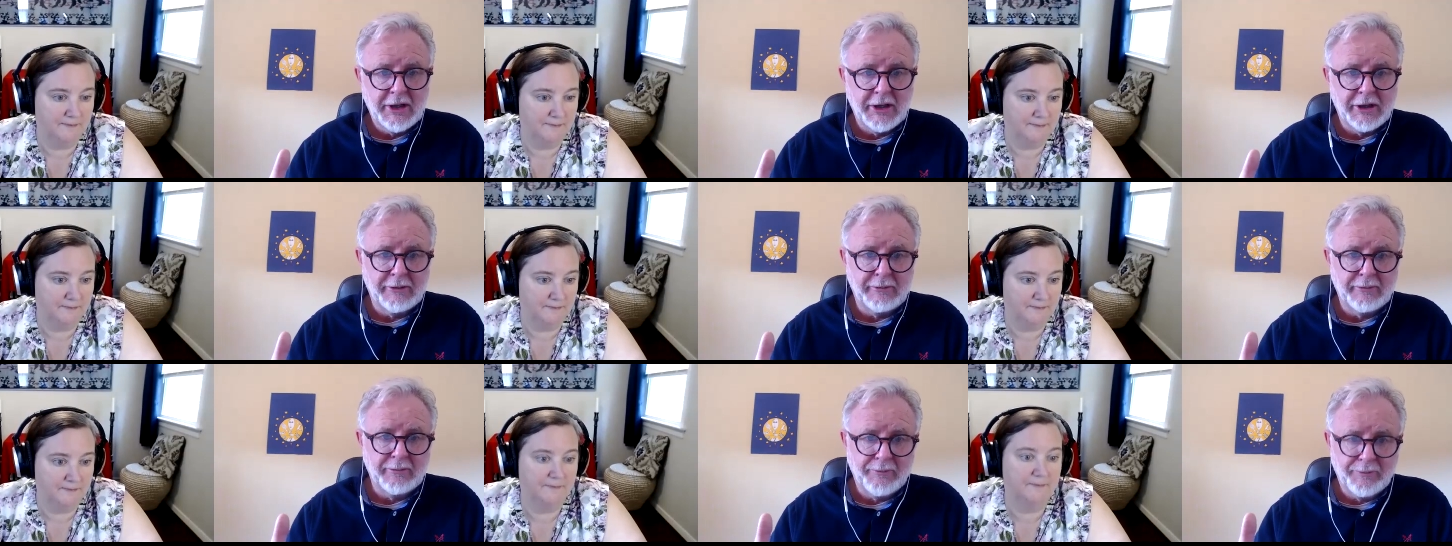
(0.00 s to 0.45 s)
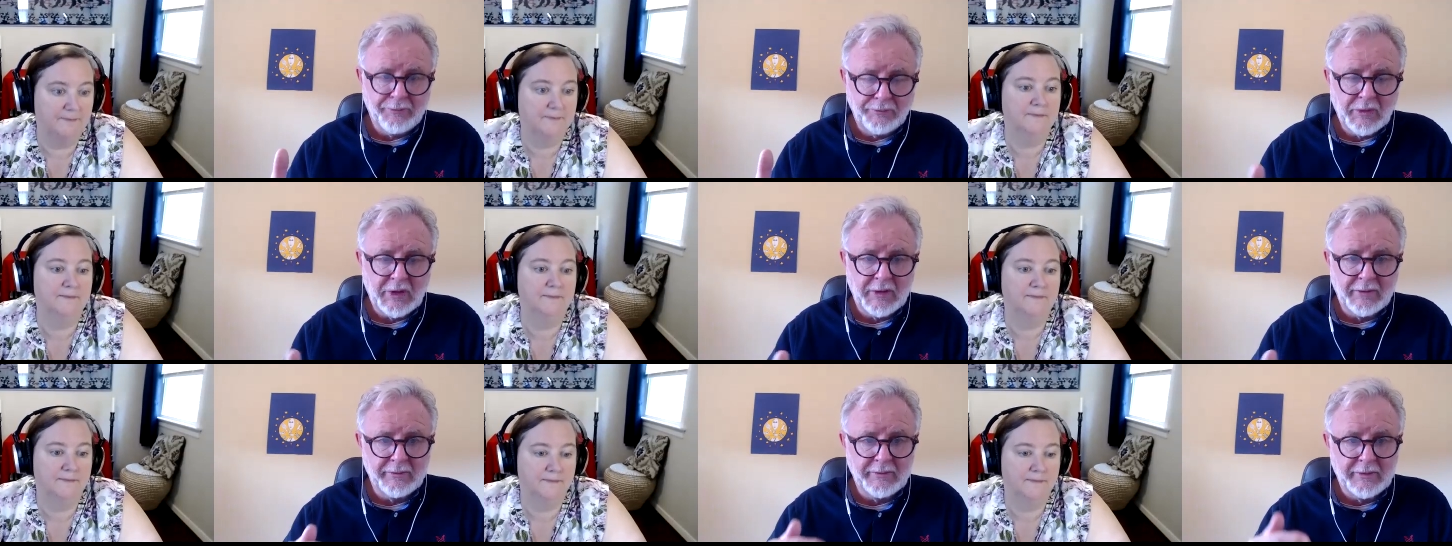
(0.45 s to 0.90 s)
Speaker 1: um,
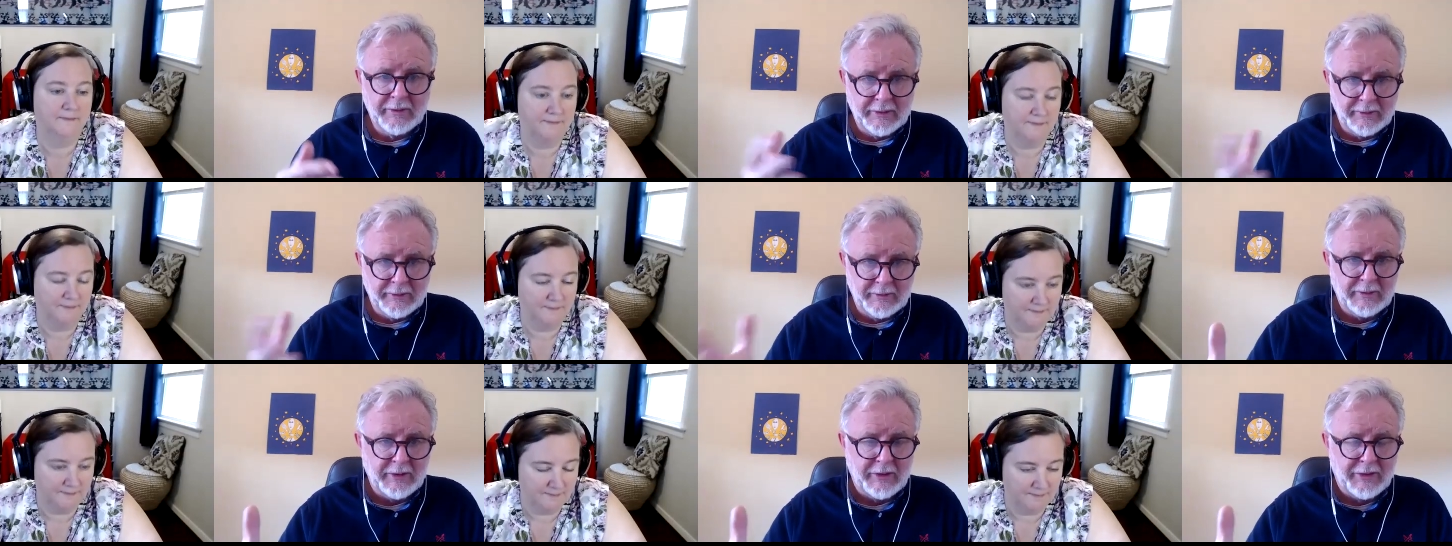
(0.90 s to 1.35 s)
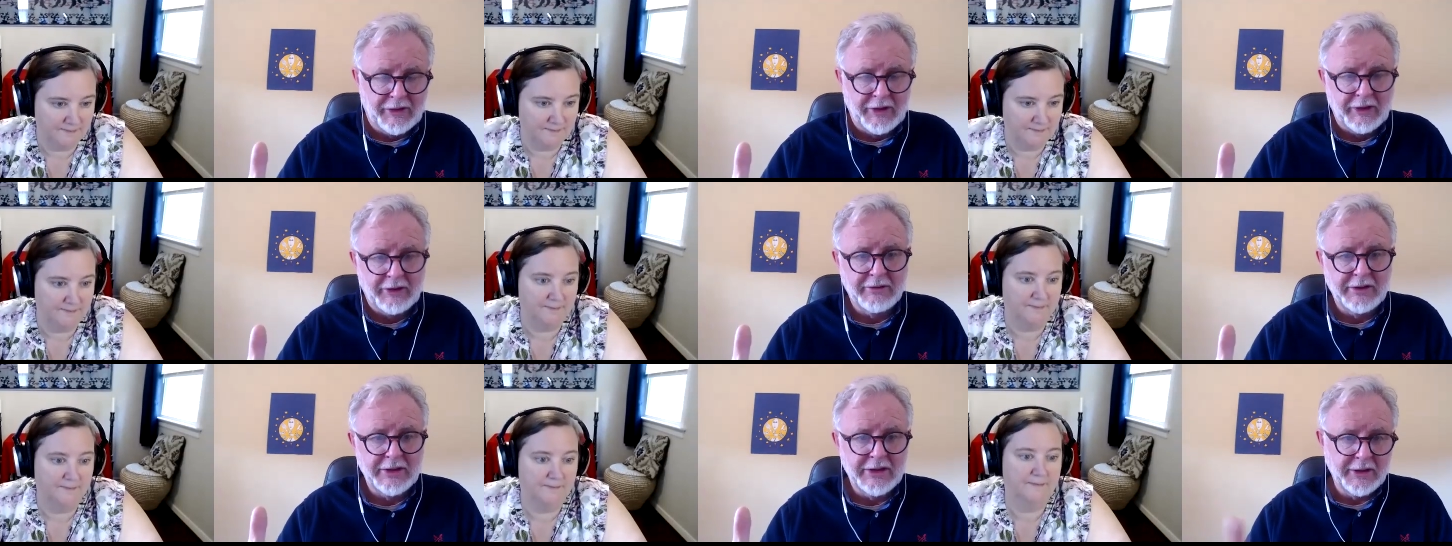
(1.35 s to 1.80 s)

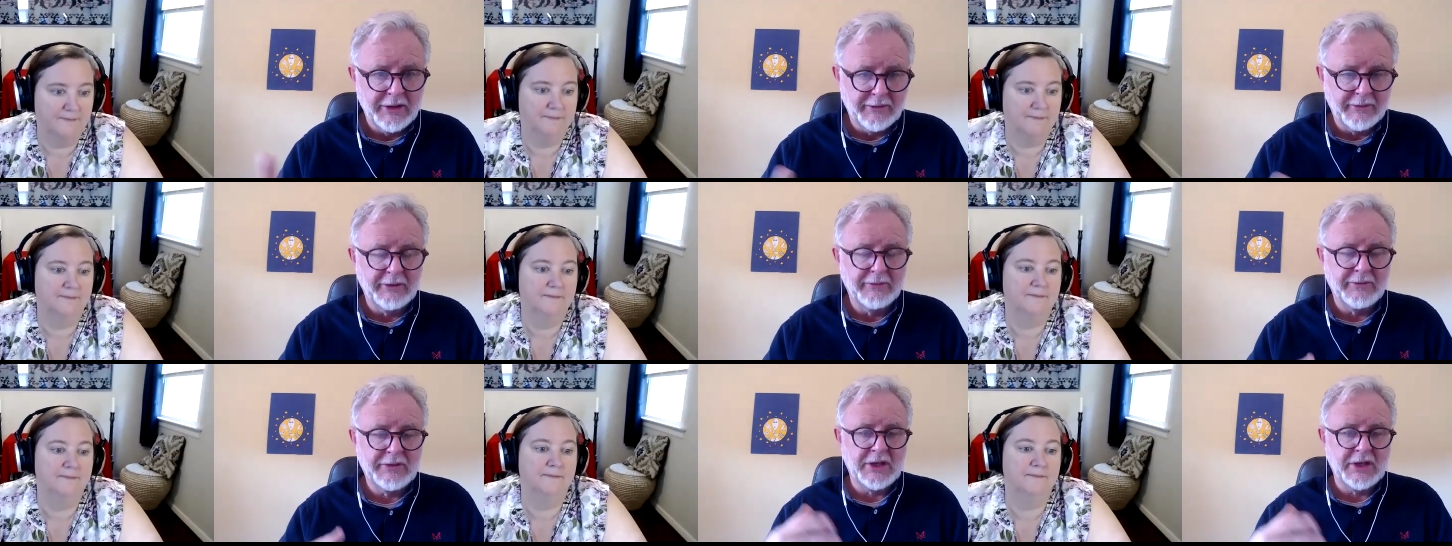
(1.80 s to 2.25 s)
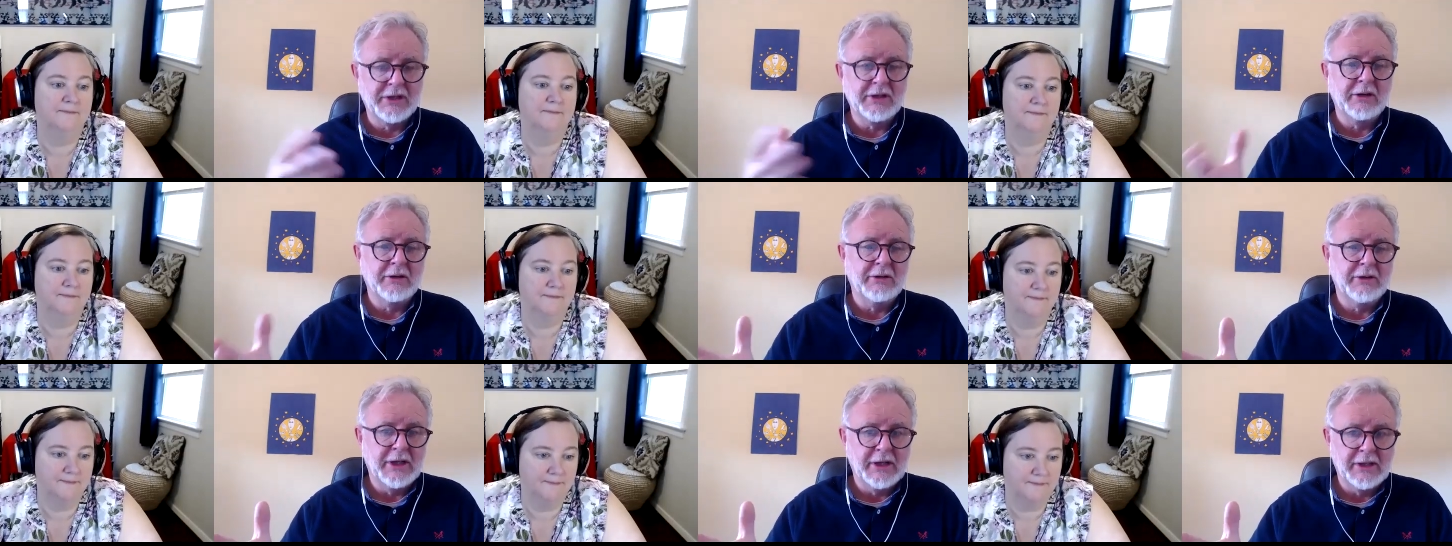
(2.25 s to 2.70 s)
theory of, of
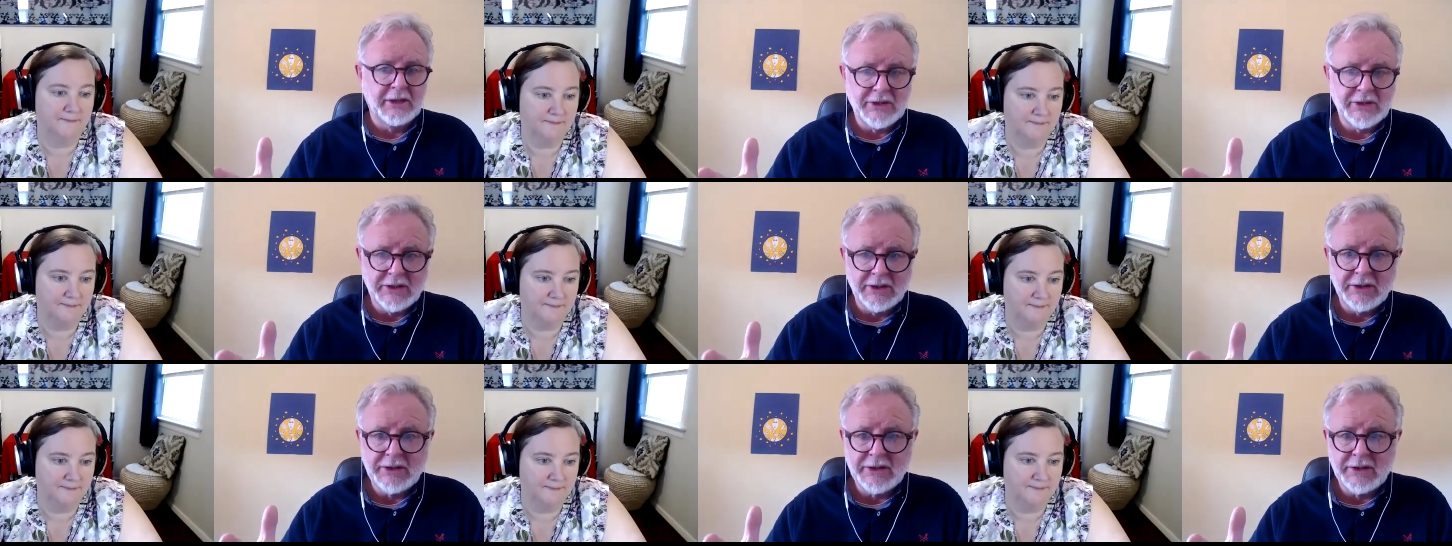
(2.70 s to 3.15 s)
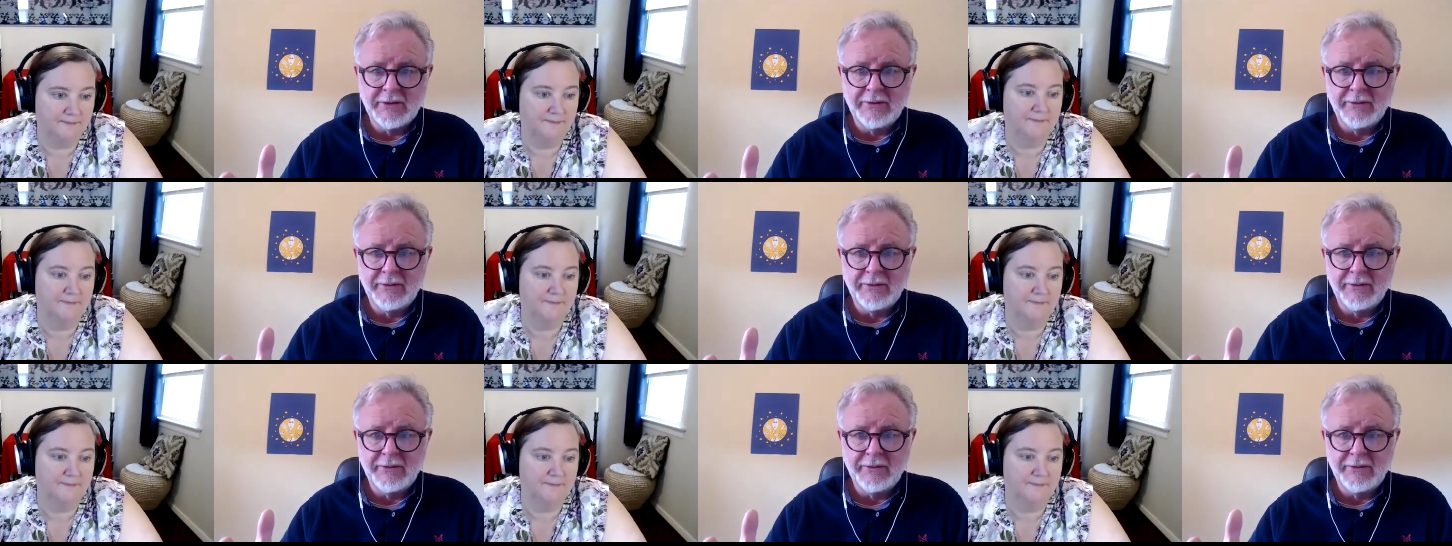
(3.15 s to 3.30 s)
psychoanalysis